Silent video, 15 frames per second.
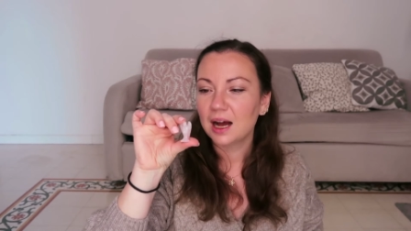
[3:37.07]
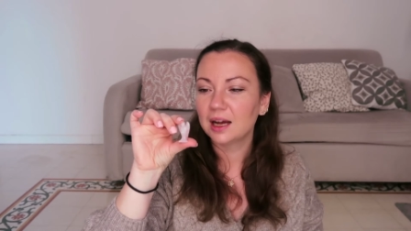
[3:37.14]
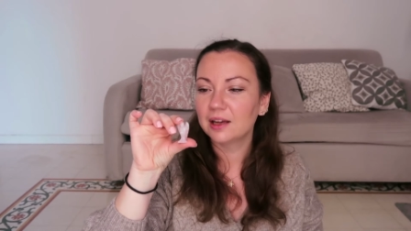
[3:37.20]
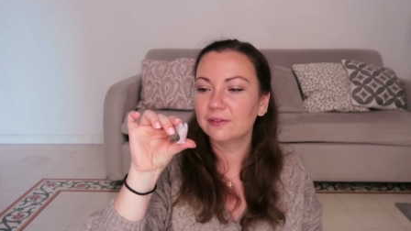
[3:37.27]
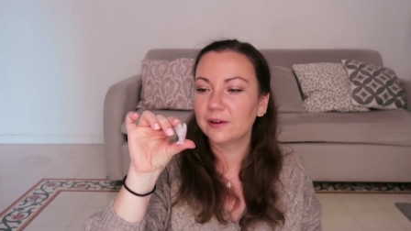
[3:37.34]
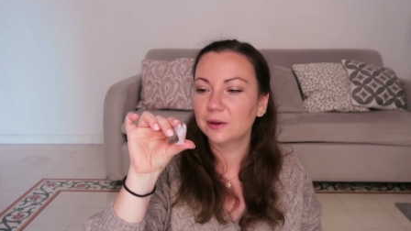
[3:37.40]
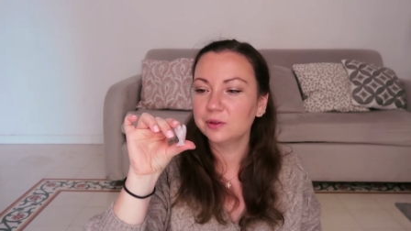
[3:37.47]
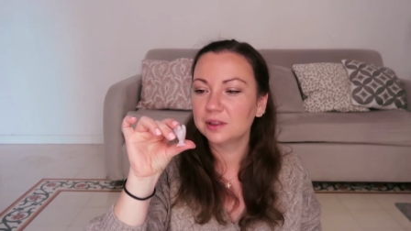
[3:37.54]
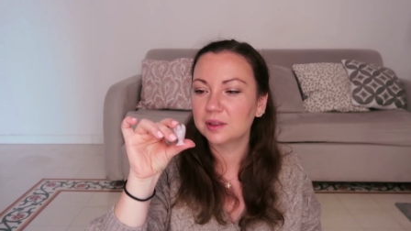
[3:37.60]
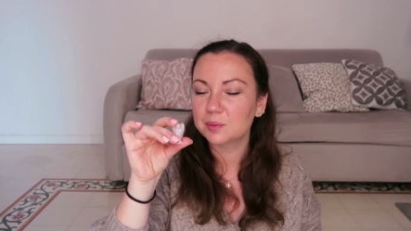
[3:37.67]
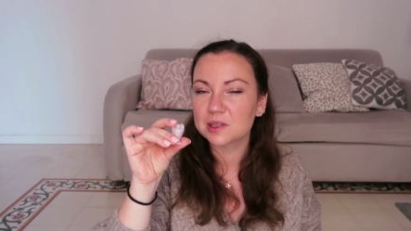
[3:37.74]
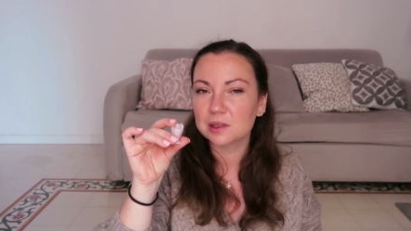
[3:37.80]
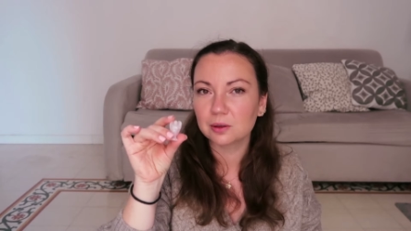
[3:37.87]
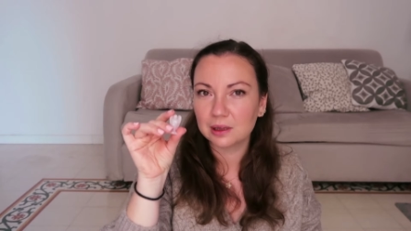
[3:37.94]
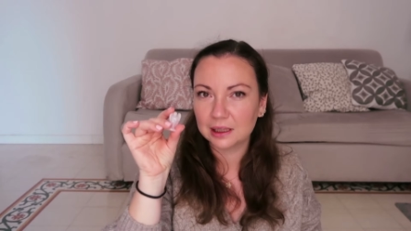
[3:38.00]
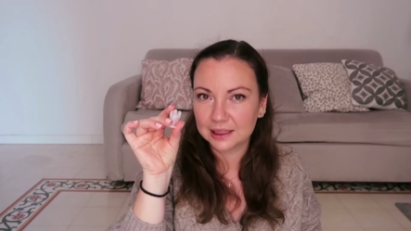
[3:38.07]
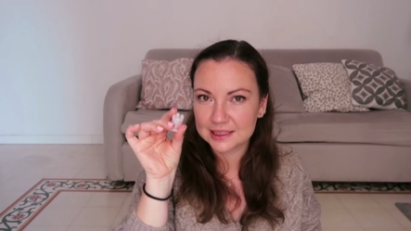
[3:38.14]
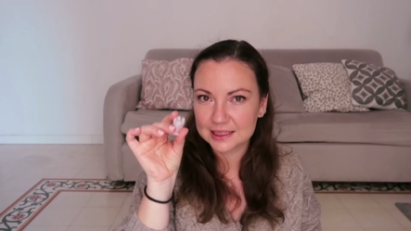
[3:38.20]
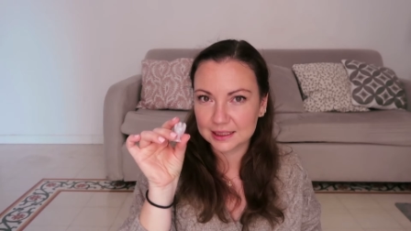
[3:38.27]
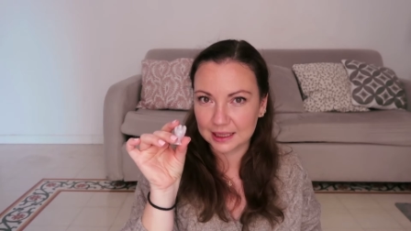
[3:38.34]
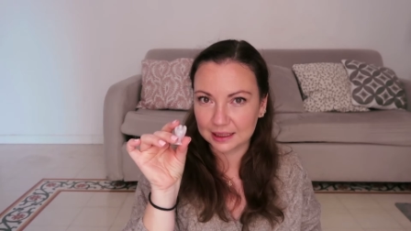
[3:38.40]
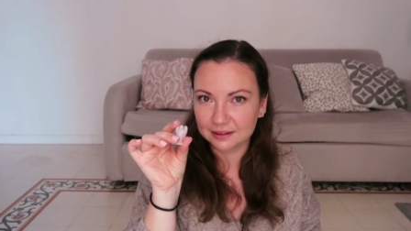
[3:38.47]
I found it absolutely
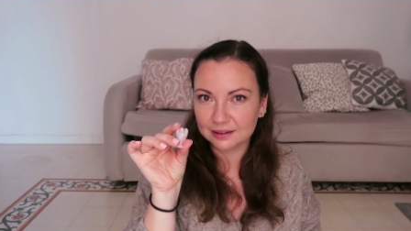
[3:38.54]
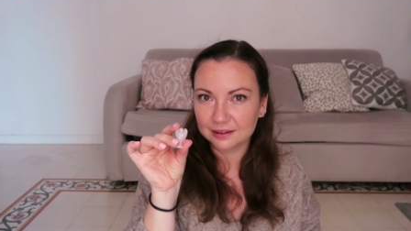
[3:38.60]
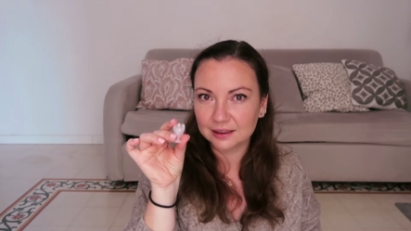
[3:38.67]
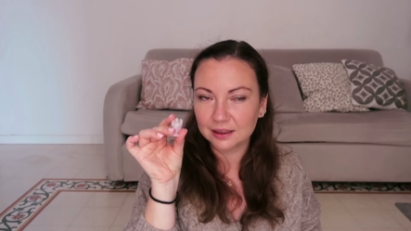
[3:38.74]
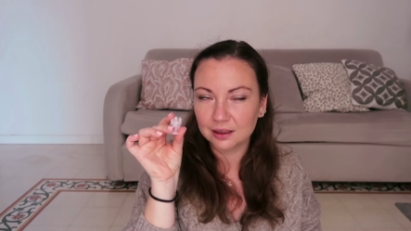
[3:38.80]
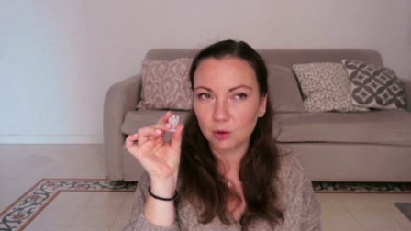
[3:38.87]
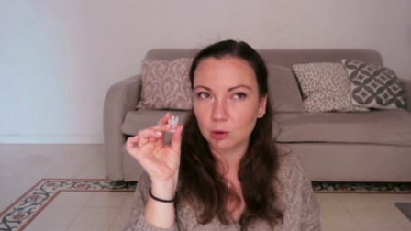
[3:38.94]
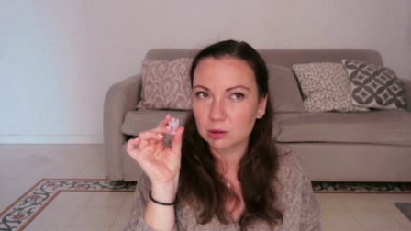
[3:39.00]
accidentally,